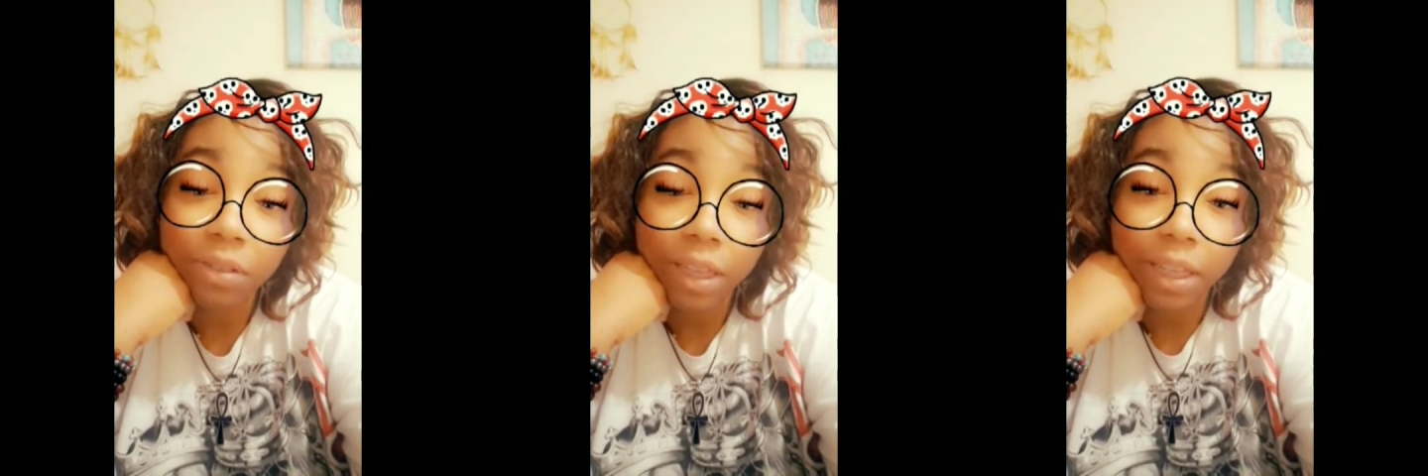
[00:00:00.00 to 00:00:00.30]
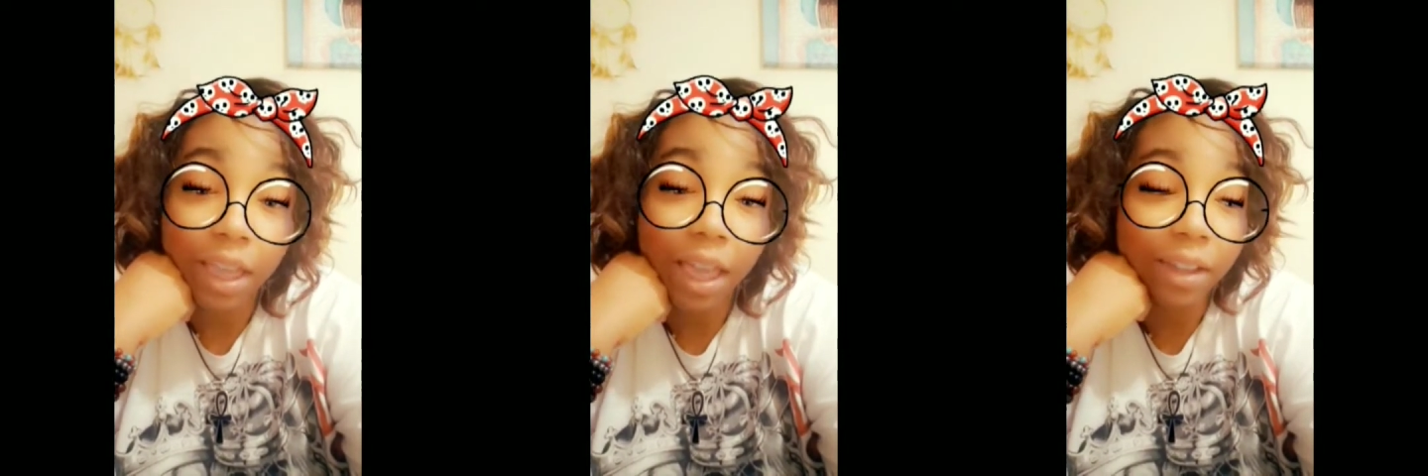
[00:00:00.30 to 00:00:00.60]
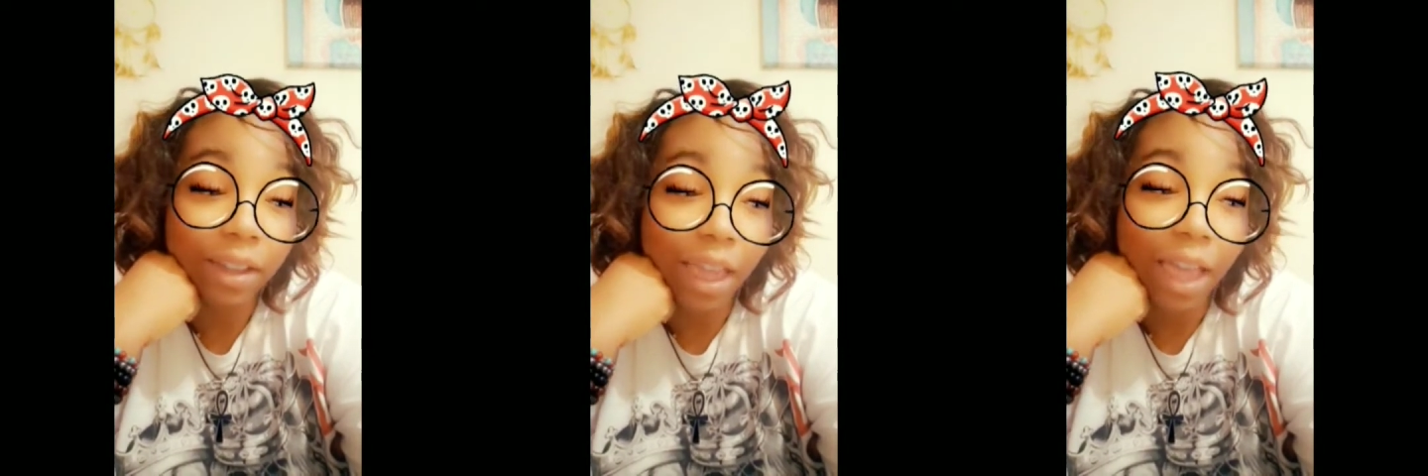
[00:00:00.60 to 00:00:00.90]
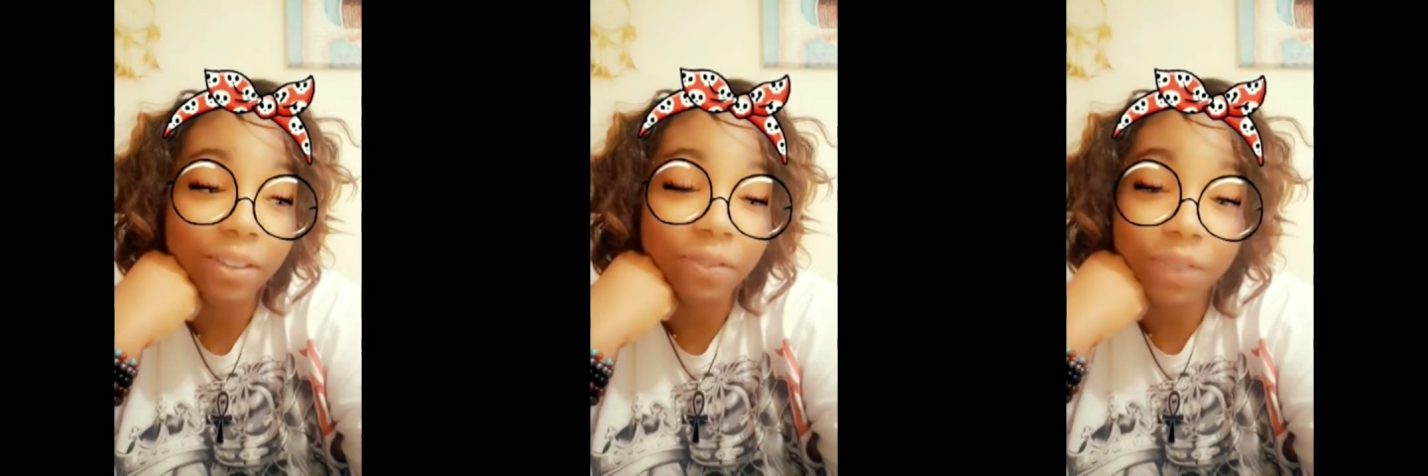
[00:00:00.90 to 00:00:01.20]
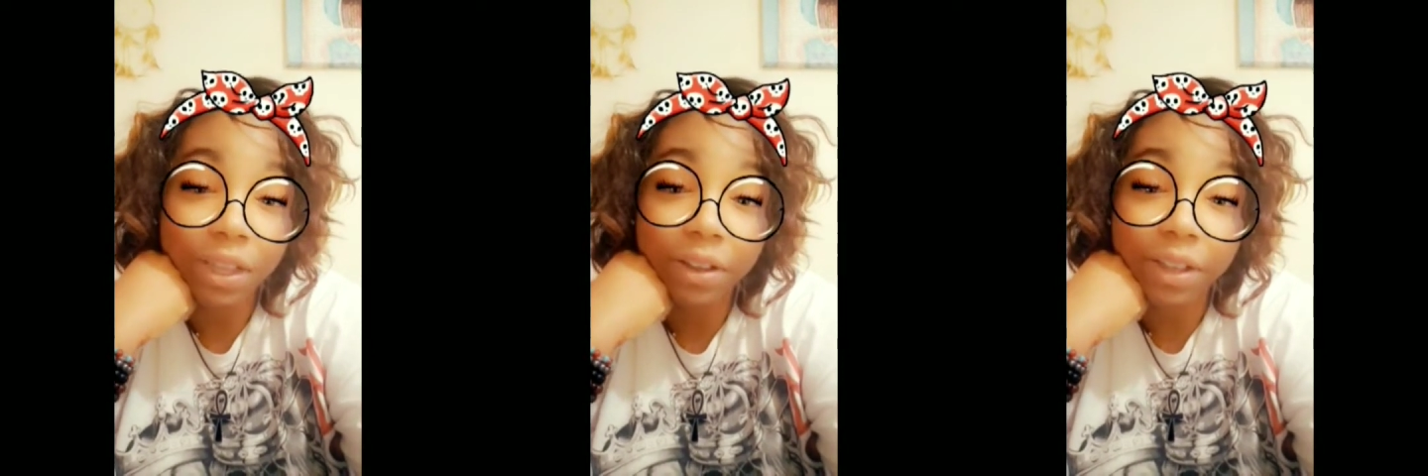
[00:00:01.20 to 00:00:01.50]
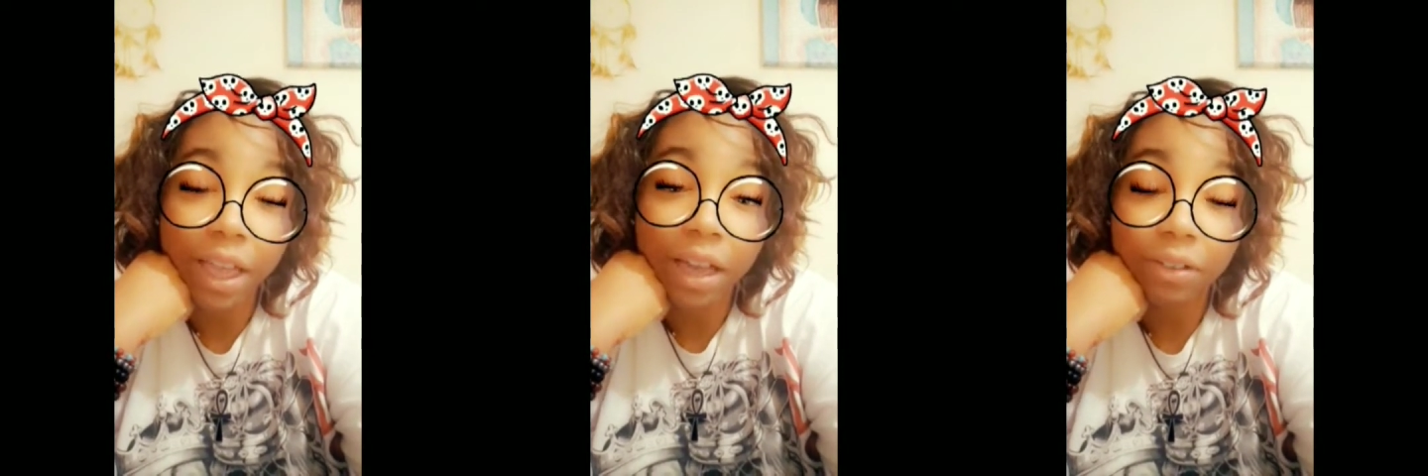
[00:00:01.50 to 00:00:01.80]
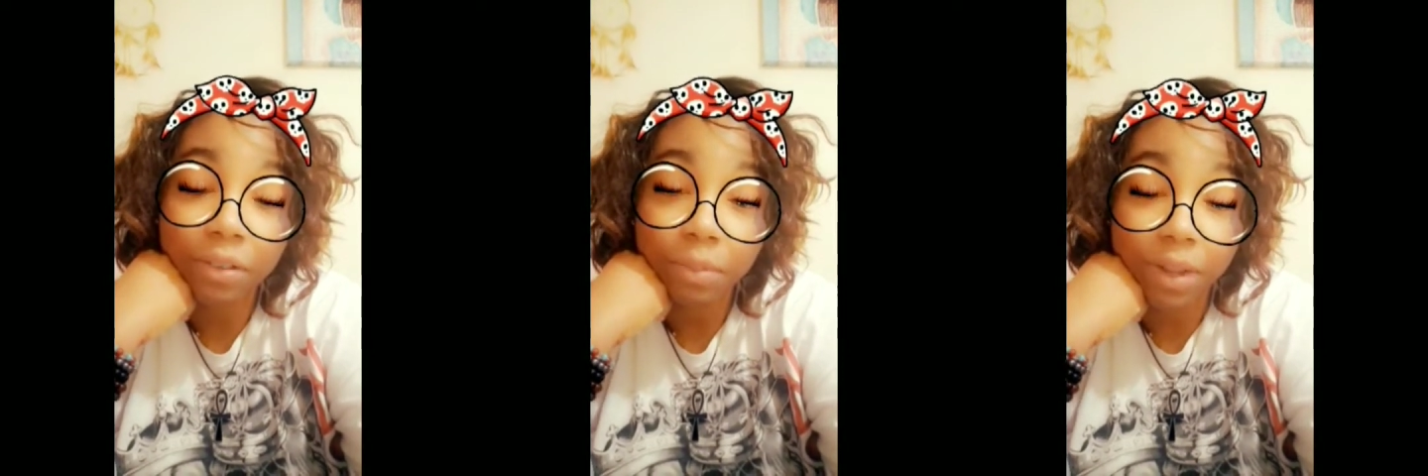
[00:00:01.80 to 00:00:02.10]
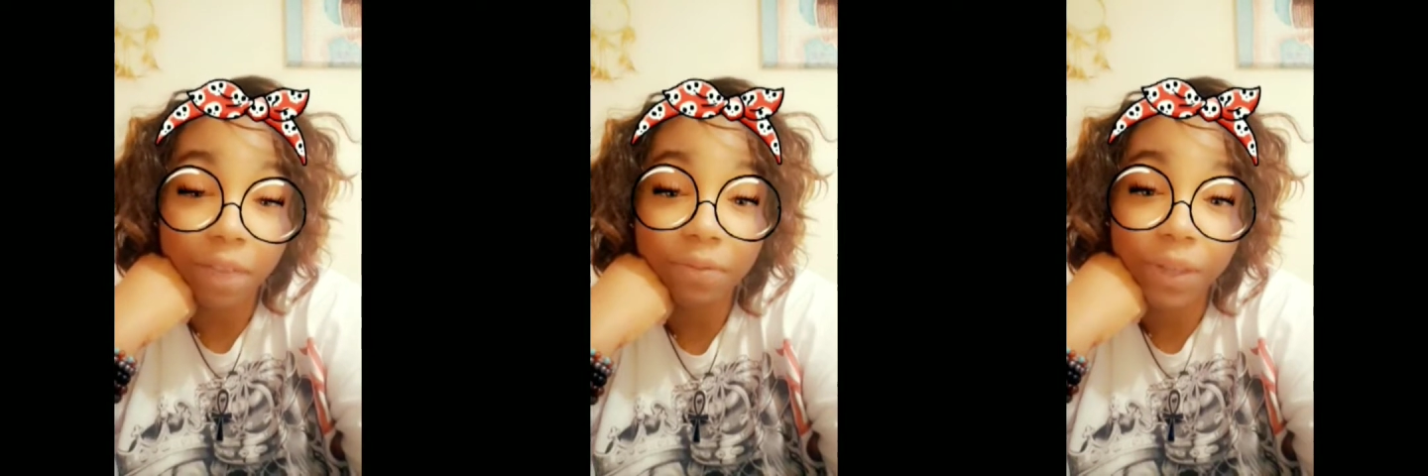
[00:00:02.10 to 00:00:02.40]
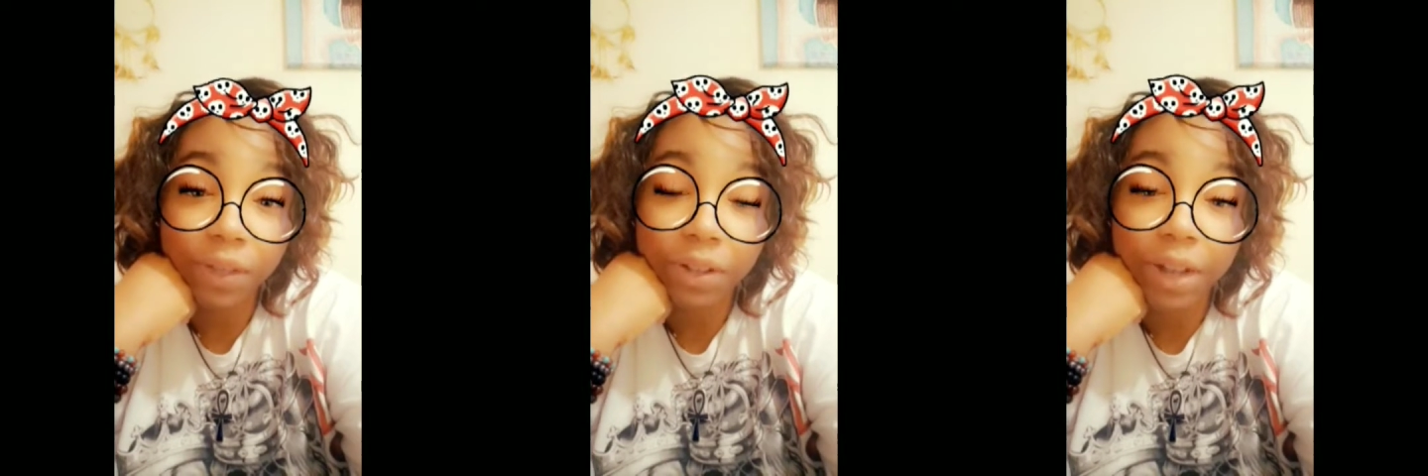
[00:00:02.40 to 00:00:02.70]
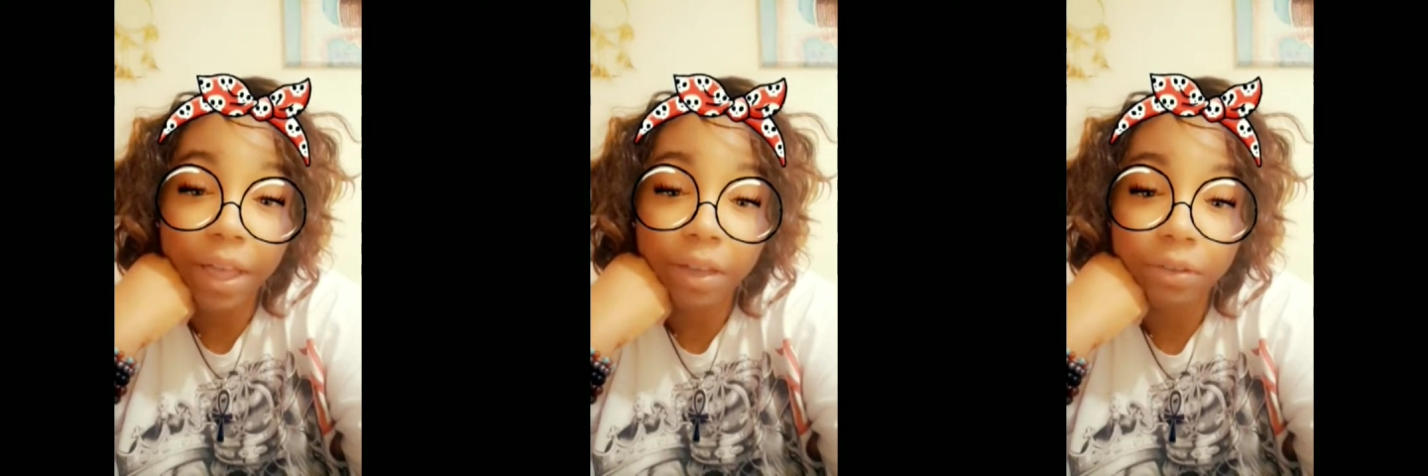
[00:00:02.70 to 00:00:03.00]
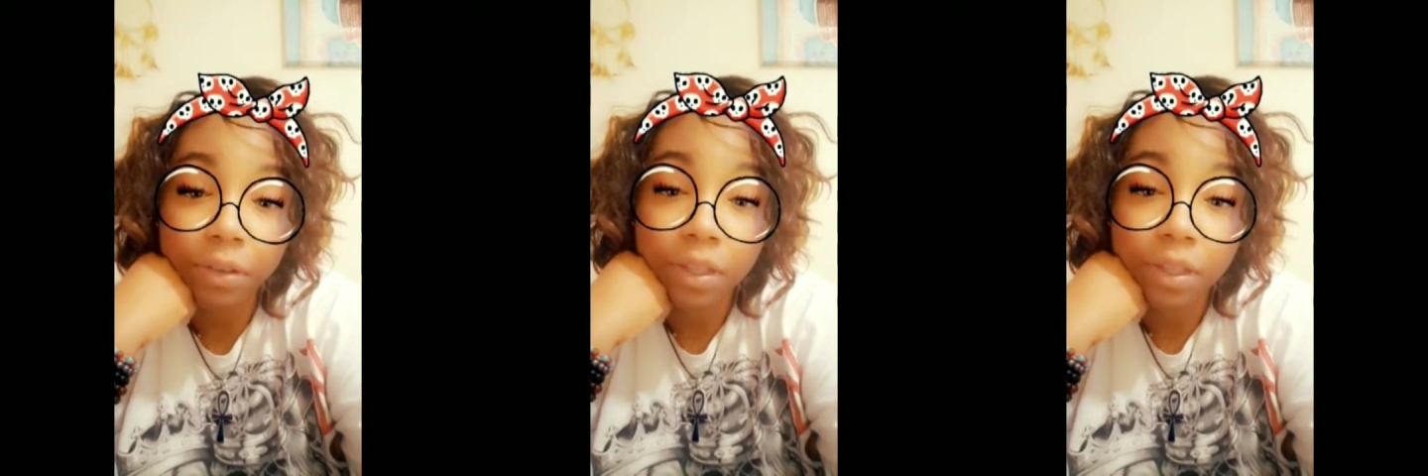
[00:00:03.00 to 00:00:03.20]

and I had to figure it out, but I figured it out